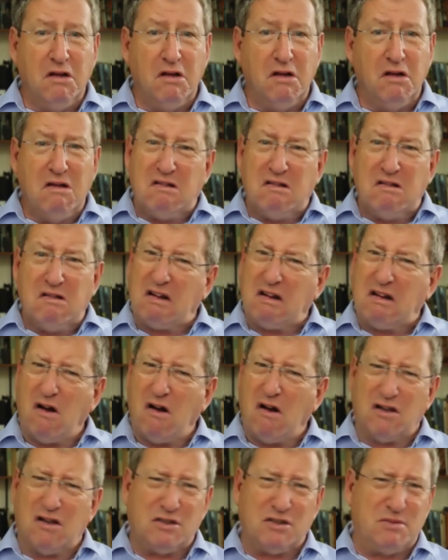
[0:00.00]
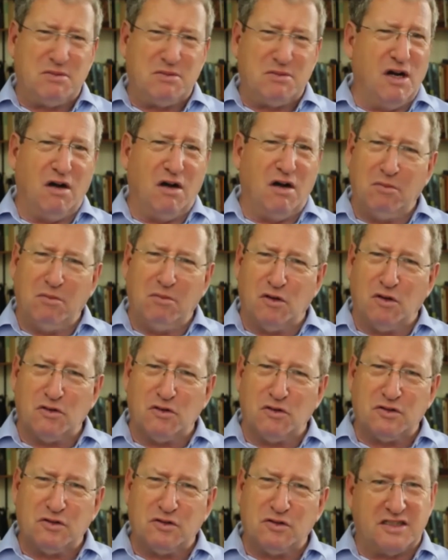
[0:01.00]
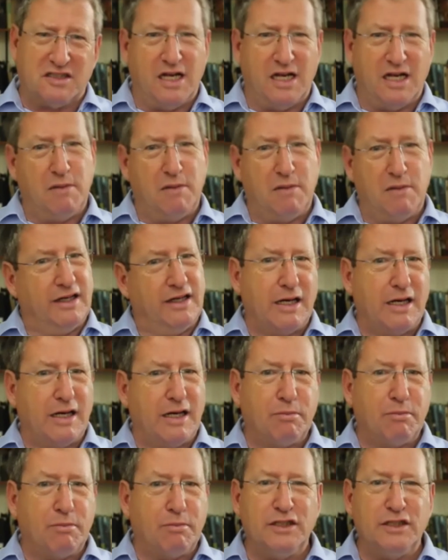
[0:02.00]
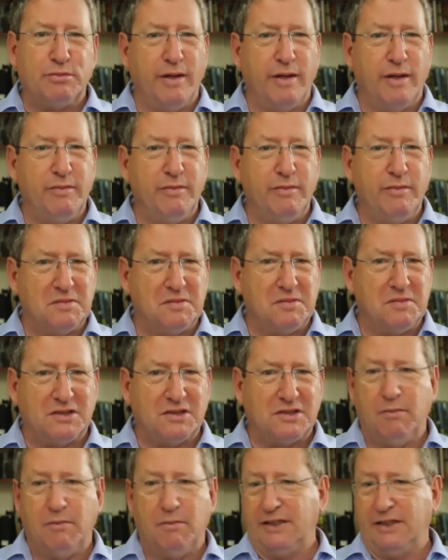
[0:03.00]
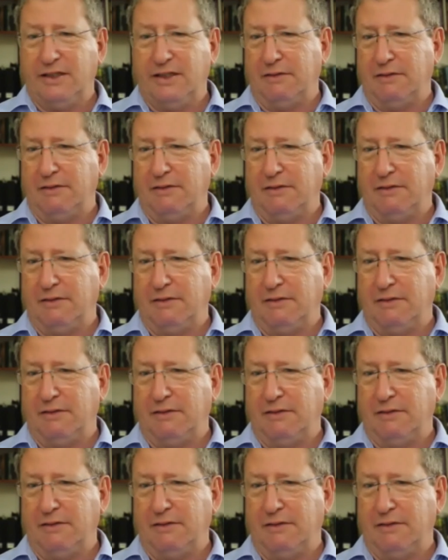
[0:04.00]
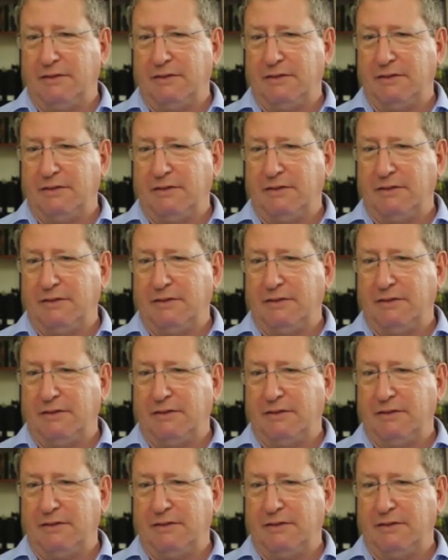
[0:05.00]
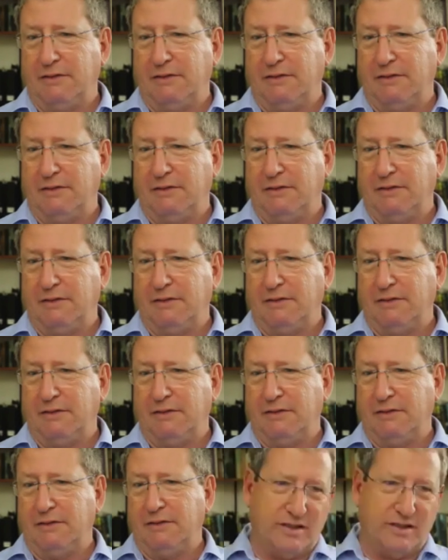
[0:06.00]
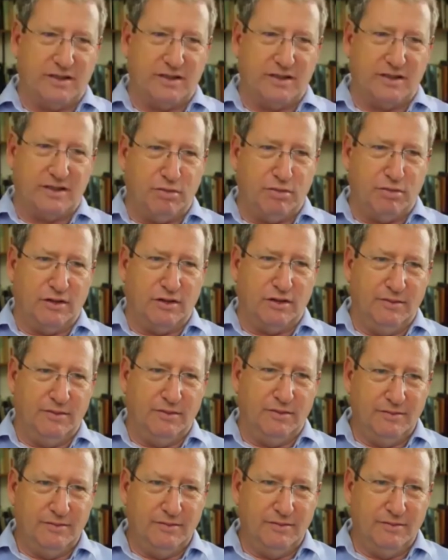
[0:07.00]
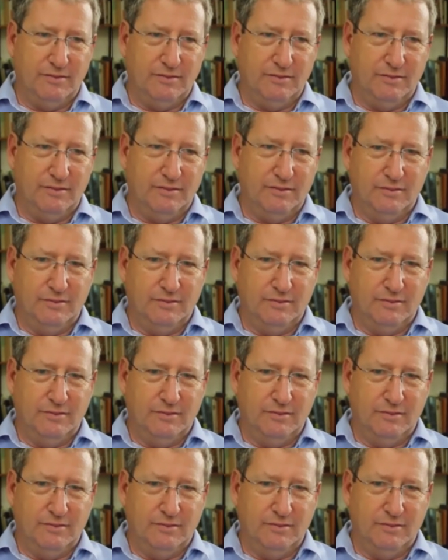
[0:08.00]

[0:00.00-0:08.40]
It costs me almost the same, but I can take price premiums in some and get the quantities on the others. So it gives a lot of flexibility because the technology is so much.